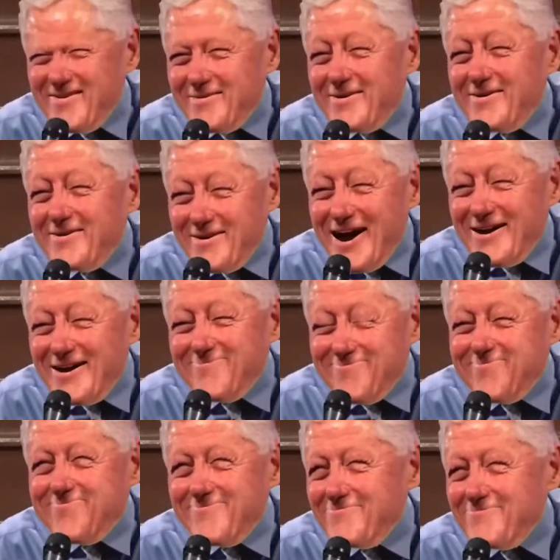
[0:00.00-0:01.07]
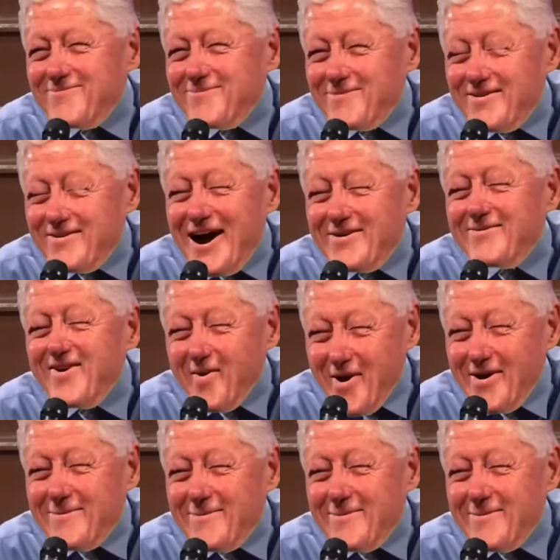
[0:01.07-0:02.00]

Uh, yeah. Donald Trump.